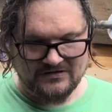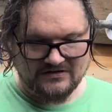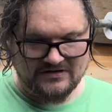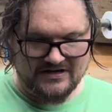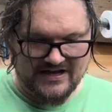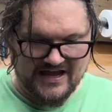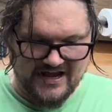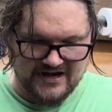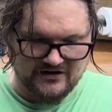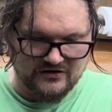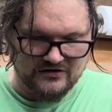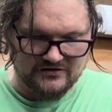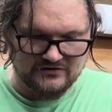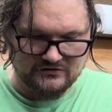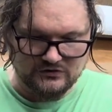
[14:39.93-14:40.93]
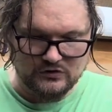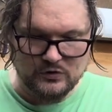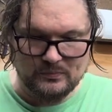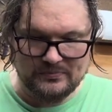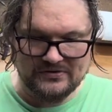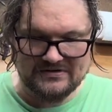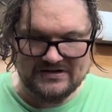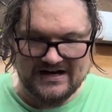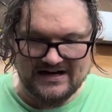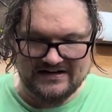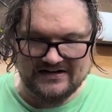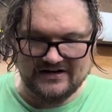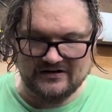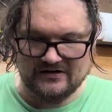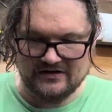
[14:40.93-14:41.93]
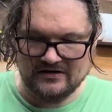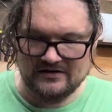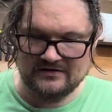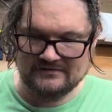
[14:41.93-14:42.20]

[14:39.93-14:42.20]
hanger loop on here?